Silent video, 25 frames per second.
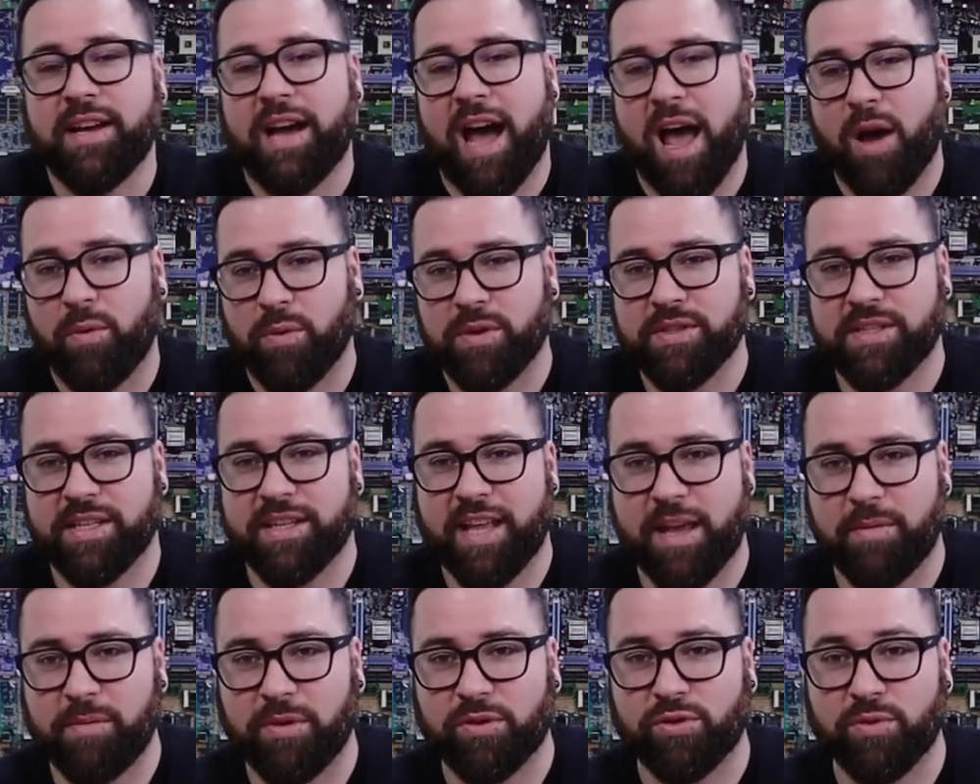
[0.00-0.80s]
I
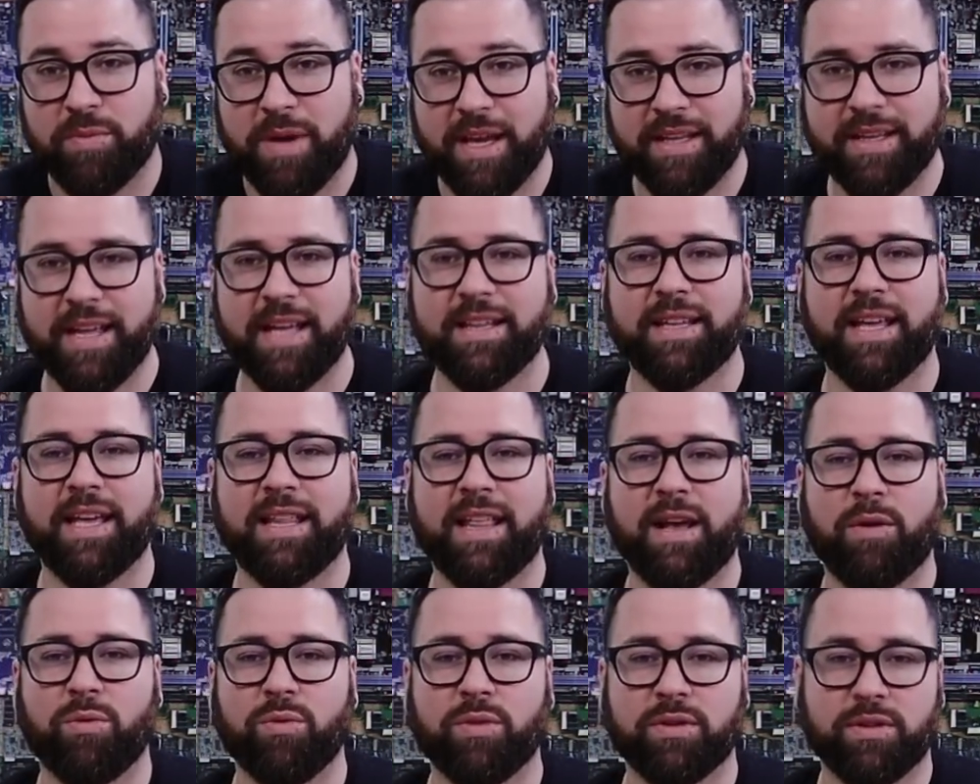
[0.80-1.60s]
wasn't able to make that,
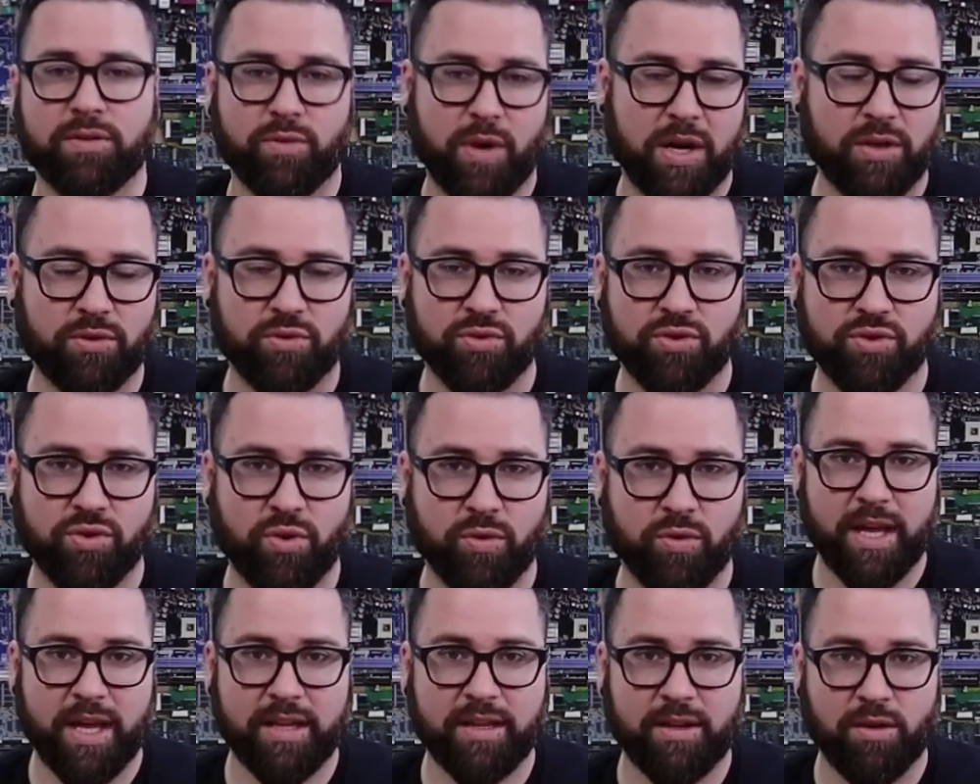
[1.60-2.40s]
and I will try to
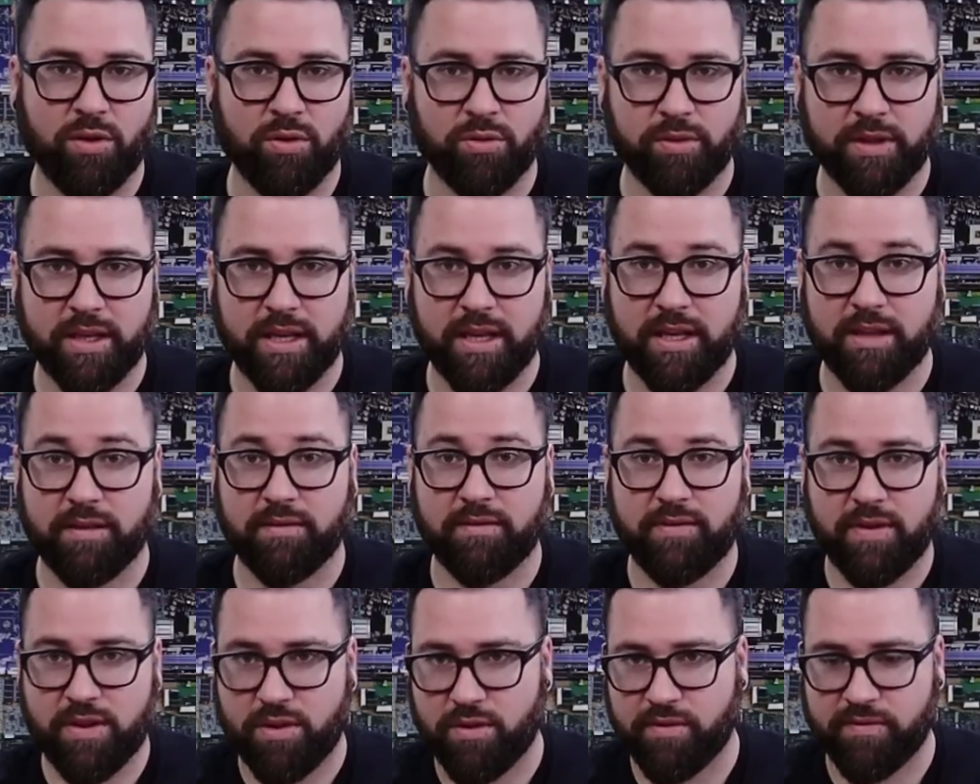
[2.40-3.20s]
that only
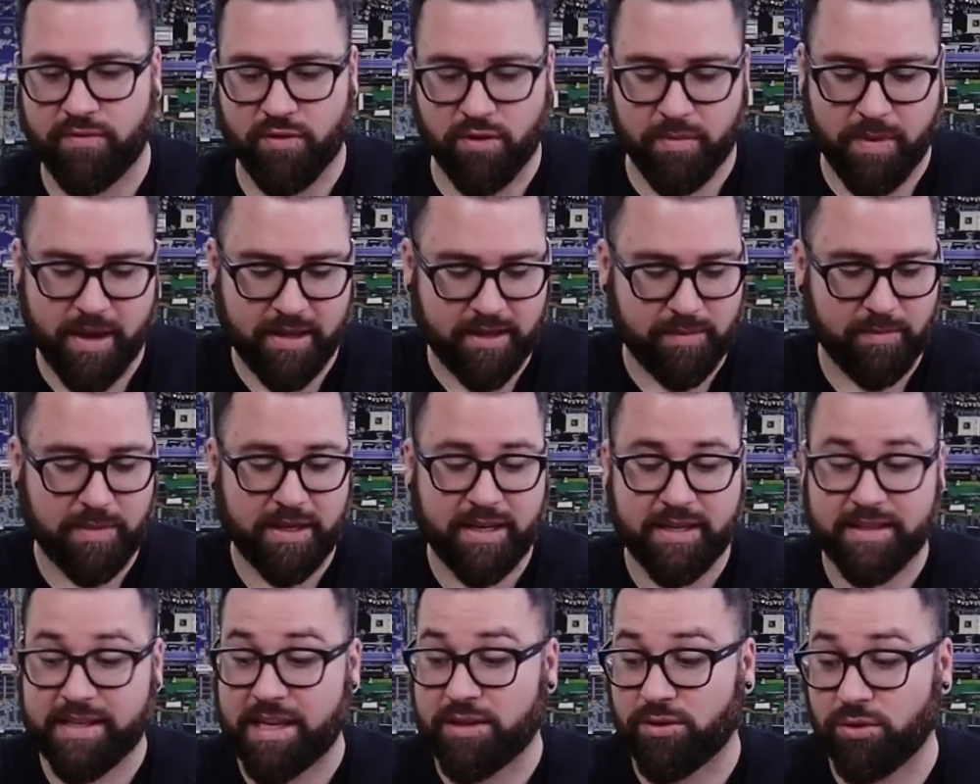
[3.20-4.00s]
in video format
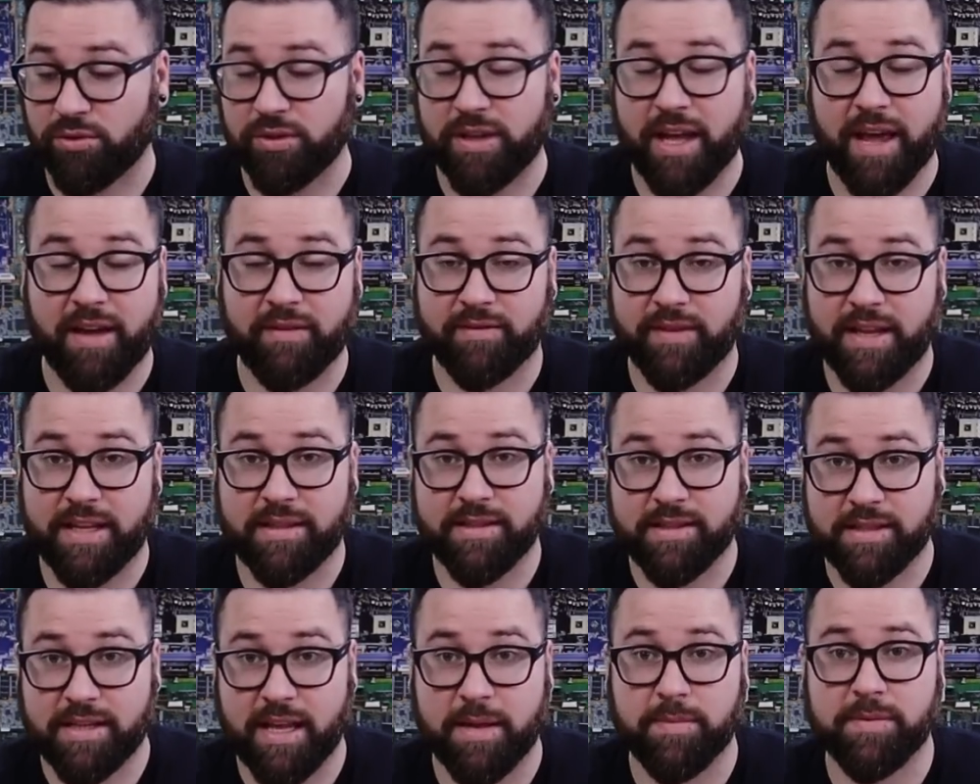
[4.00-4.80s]
because I don't have
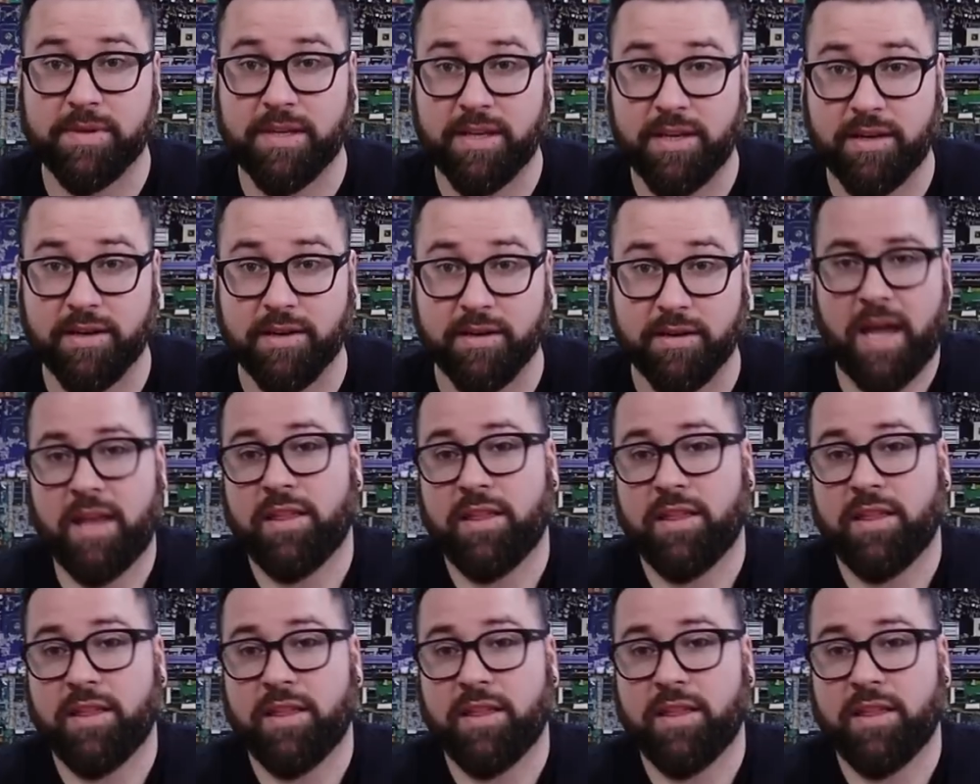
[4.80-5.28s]
that steps here.